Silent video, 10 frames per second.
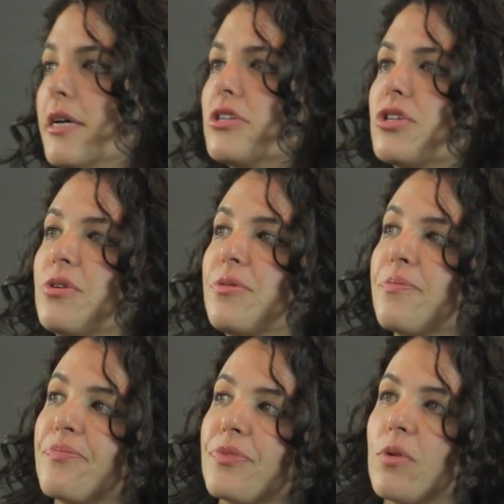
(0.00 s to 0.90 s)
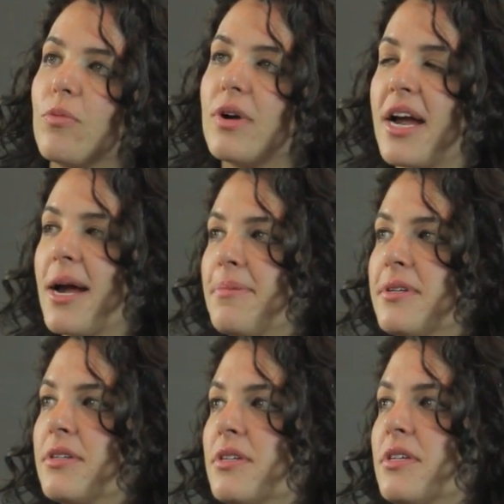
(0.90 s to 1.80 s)
So what
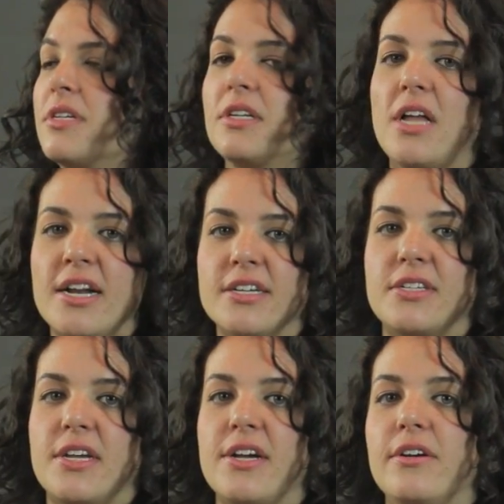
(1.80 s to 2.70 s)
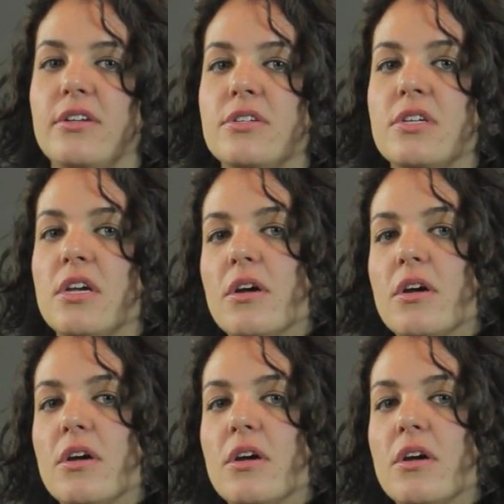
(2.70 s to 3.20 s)
happens is a lot of scales